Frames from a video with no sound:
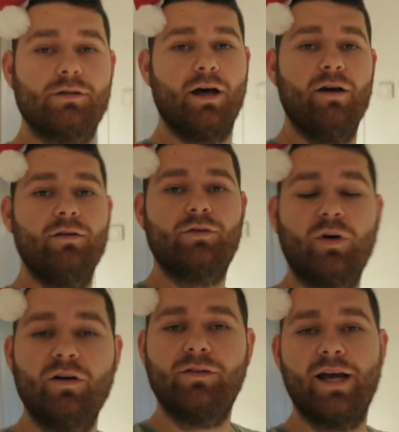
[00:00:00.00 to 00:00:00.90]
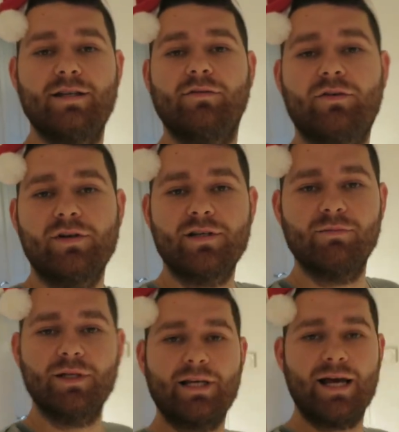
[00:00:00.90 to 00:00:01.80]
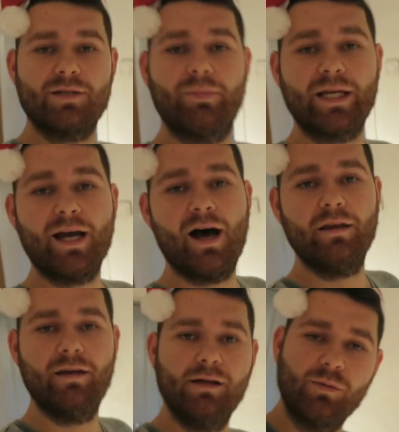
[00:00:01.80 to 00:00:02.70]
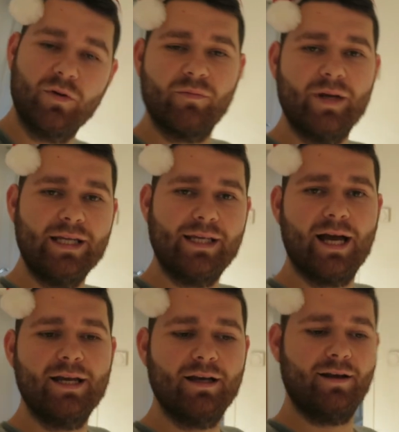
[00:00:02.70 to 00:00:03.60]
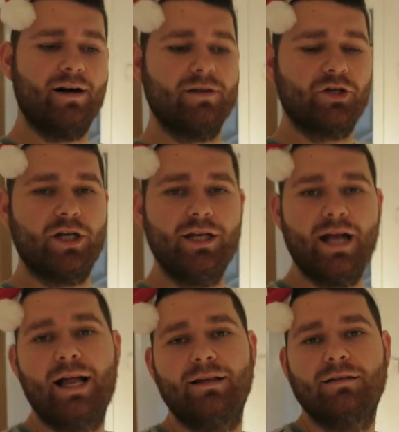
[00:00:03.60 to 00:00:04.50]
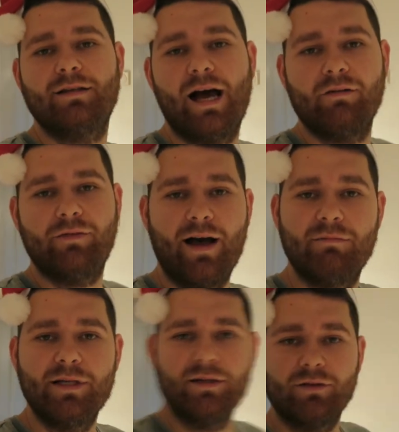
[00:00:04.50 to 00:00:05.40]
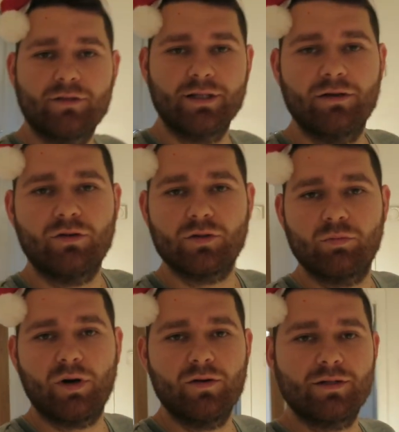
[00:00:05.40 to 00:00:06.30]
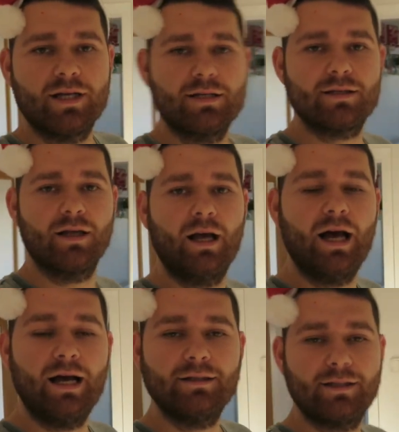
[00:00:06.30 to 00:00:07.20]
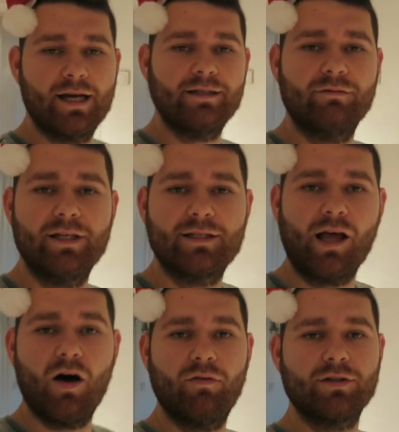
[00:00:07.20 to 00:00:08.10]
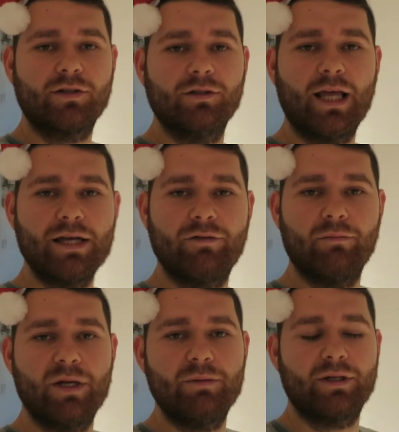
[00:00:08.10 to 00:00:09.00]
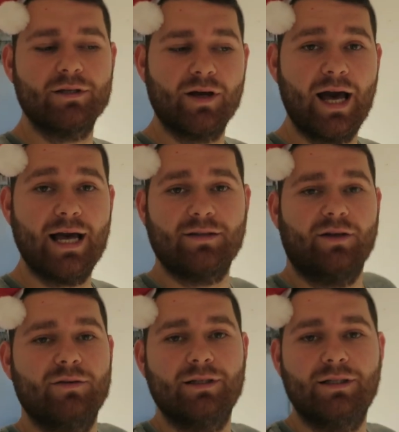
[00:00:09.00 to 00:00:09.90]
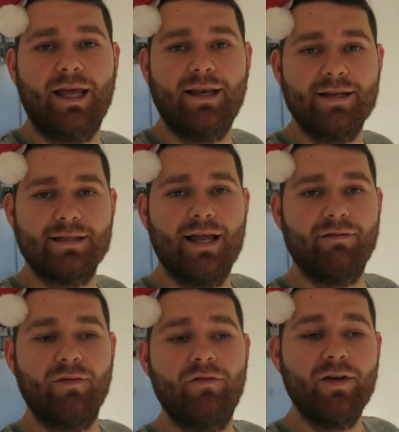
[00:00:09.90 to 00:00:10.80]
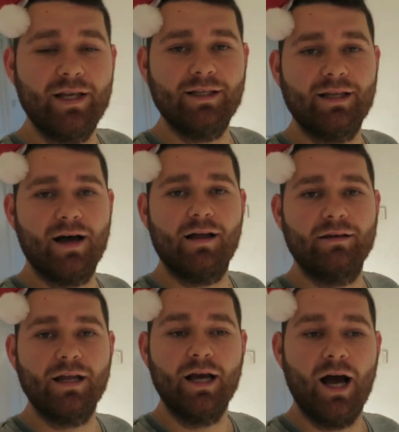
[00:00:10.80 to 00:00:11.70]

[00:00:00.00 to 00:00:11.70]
So the twelve days of Christmas has begun with me, Kate and Archie and our family, you'll see across the process. Today didn't really start off as a good day for me because I had to go to the dentist and have a filling done,